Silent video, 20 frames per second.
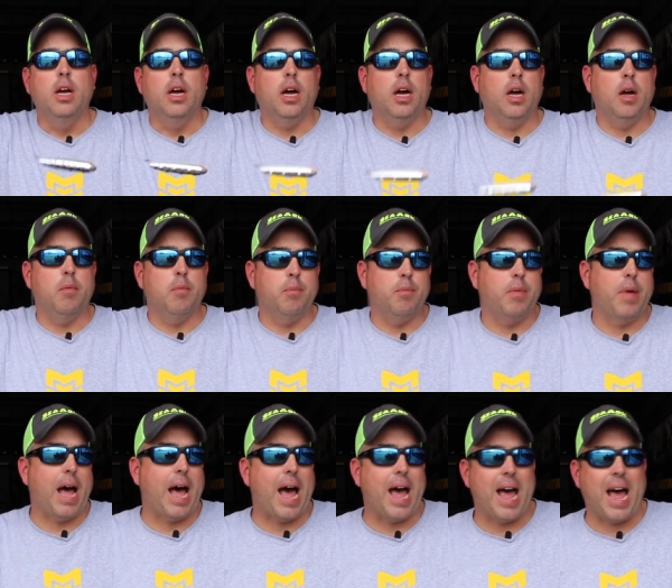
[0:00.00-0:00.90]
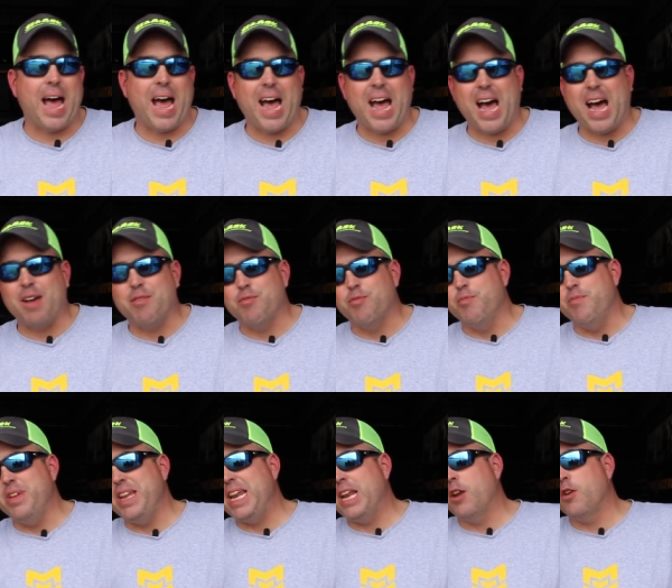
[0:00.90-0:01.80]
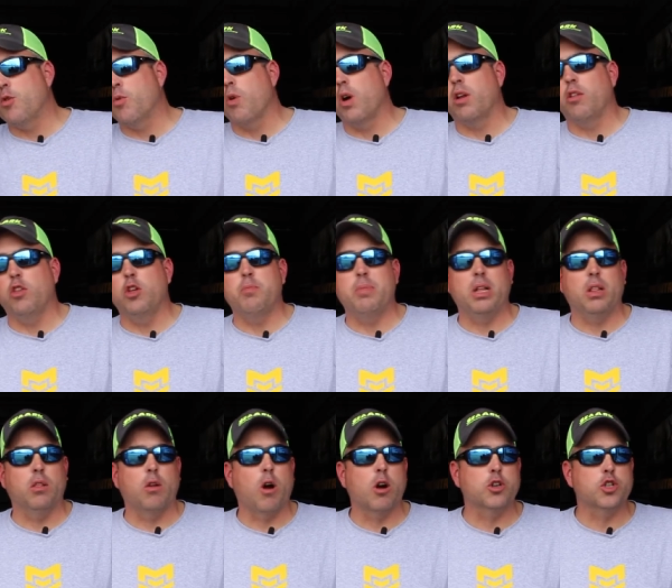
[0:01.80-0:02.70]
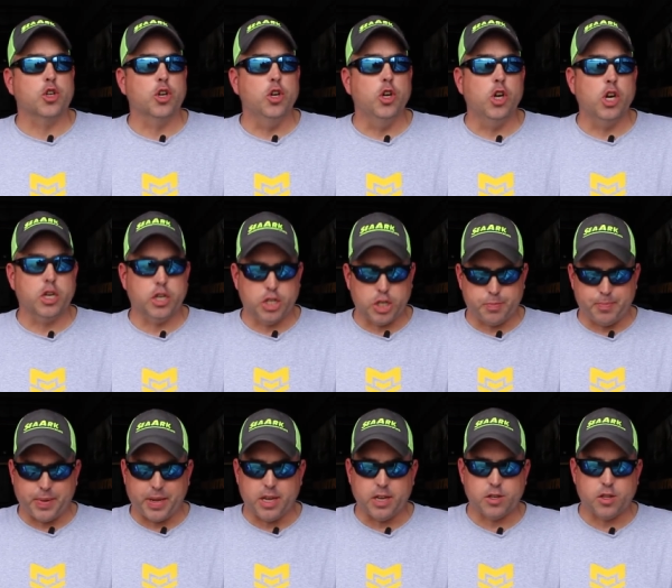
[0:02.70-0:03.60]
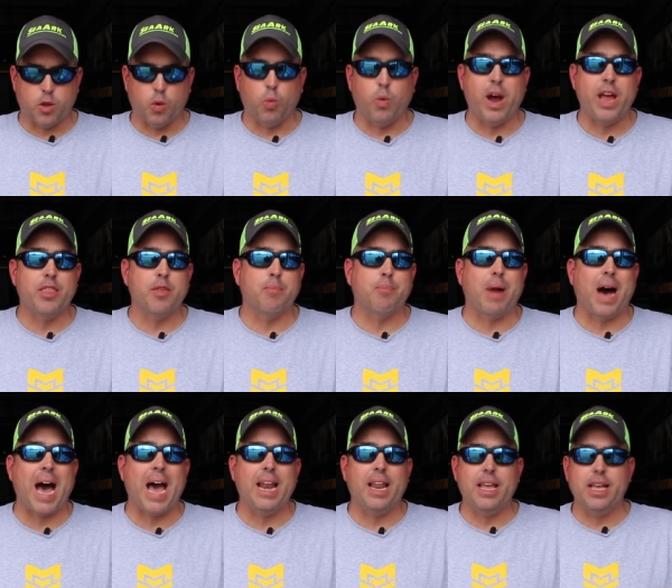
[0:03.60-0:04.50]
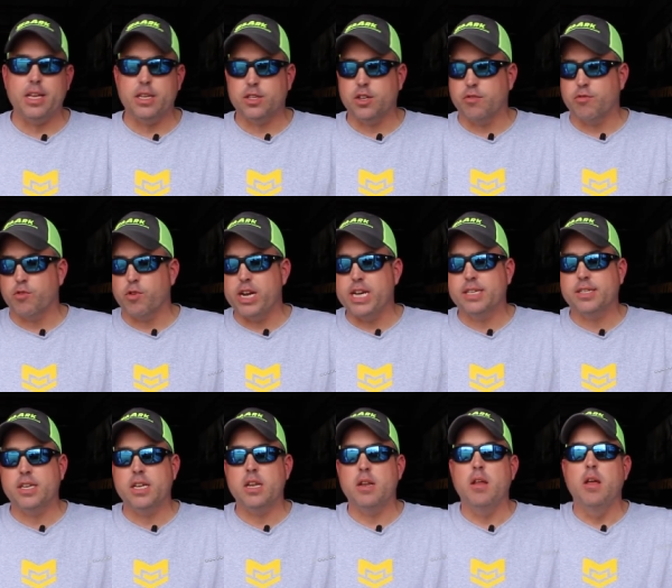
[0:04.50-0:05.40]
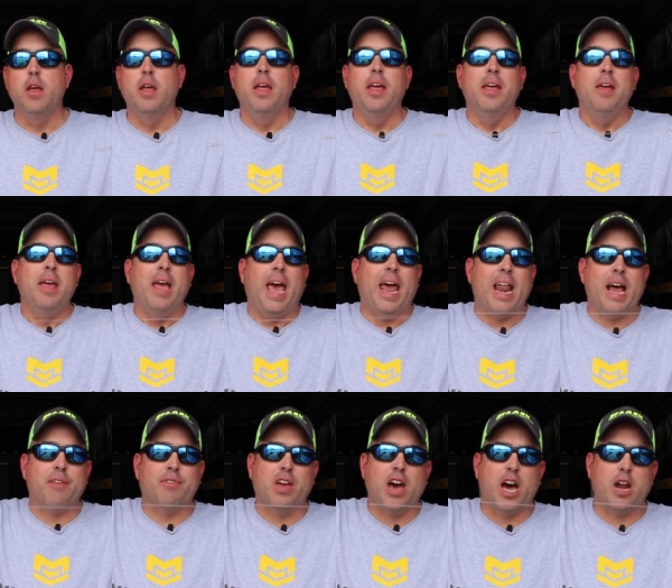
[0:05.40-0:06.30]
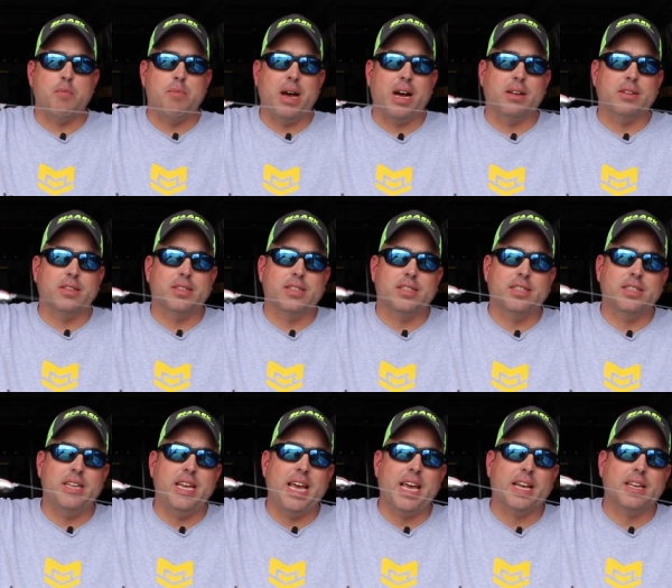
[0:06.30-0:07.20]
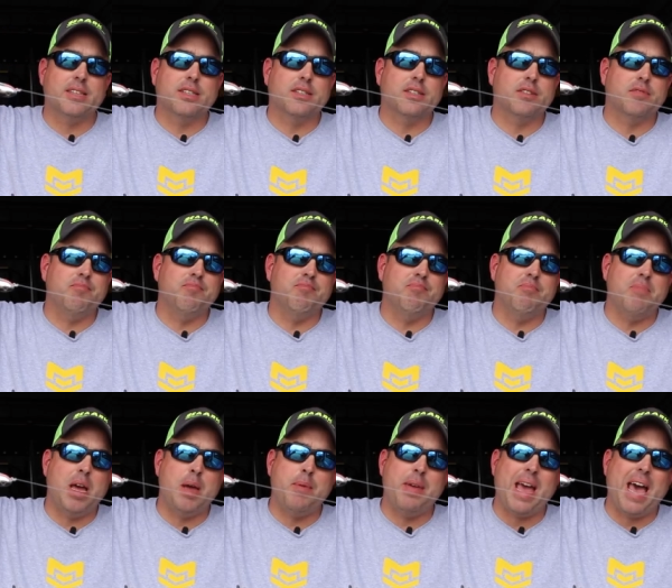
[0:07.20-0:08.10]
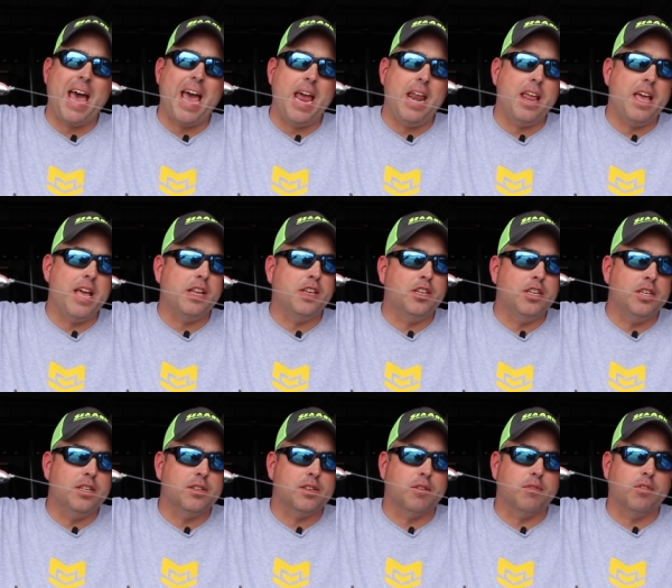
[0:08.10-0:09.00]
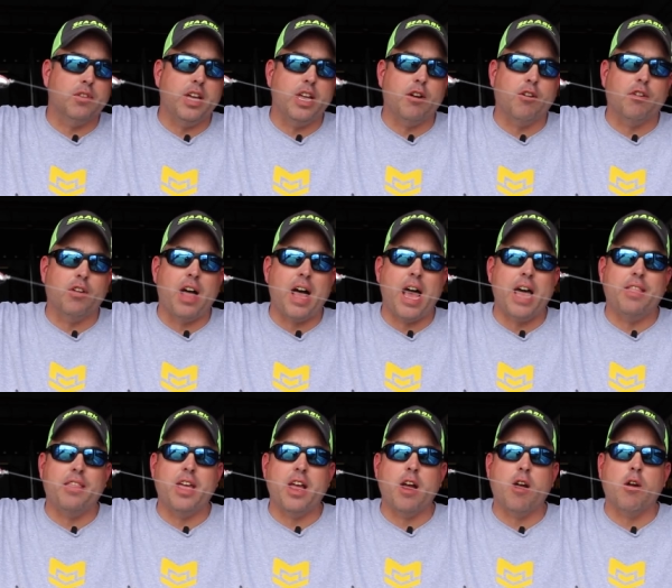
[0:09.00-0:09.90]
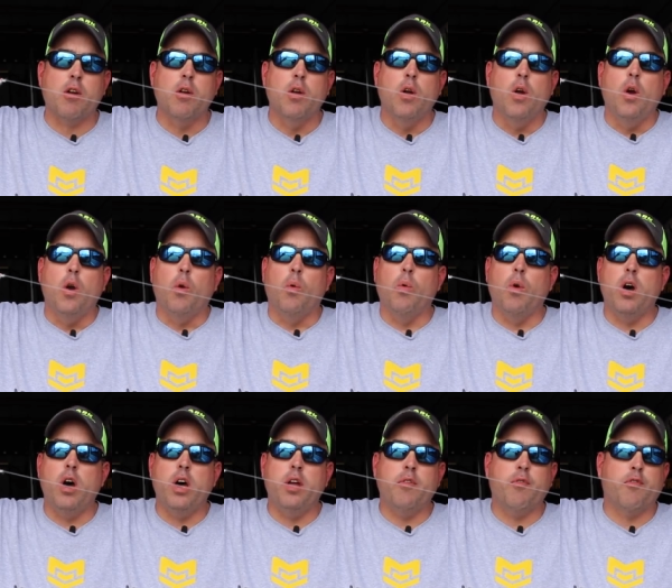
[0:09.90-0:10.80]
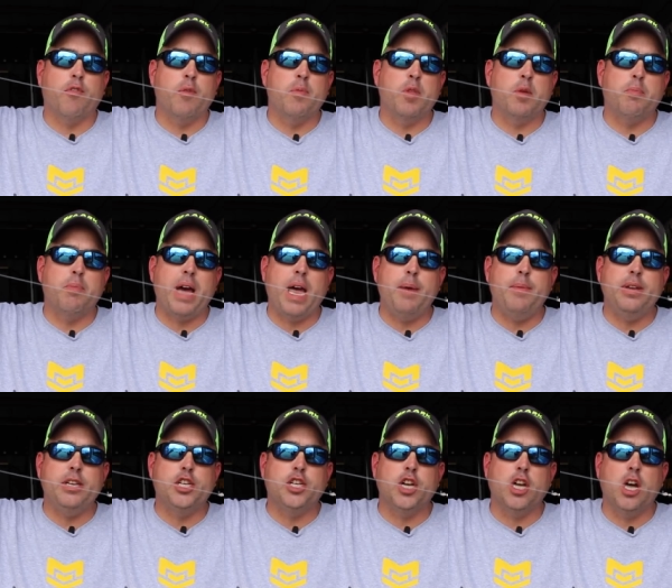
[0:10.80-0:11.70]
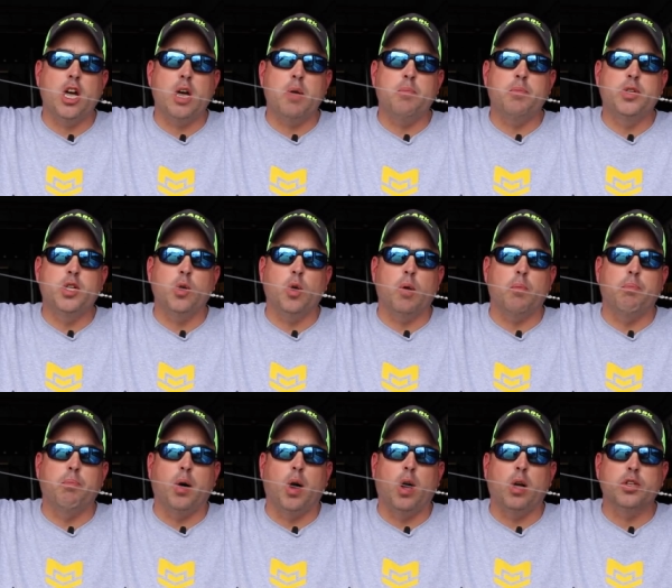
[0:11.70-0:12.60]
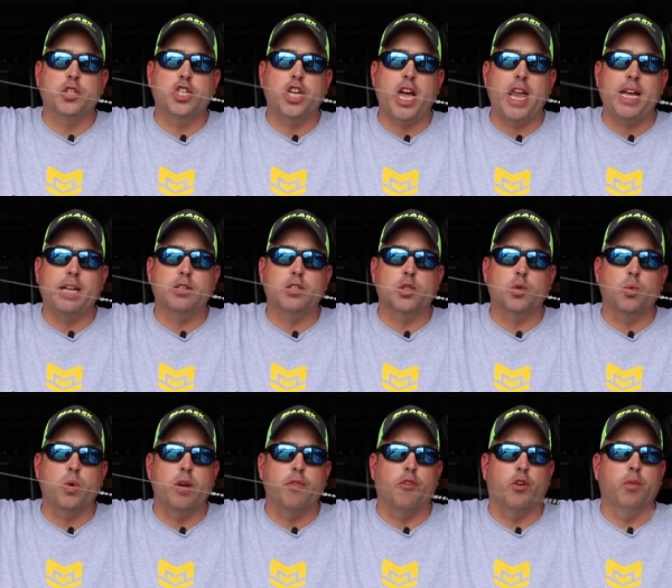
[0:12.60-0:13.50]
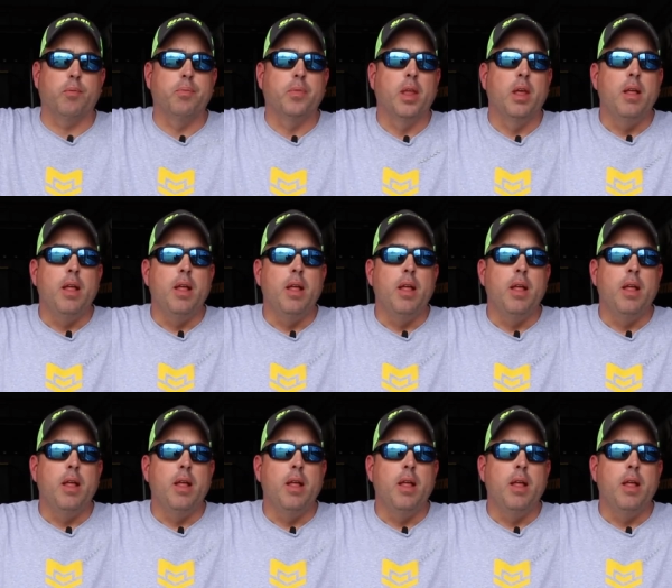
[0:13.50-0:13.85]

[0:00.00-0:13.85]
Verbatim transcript: I've needed to run a little bit larger hook just because of the way the bite is of recent. And I've got about 6, maybe 8 inches of leader line there run from the baby chub to a ball chain swivel.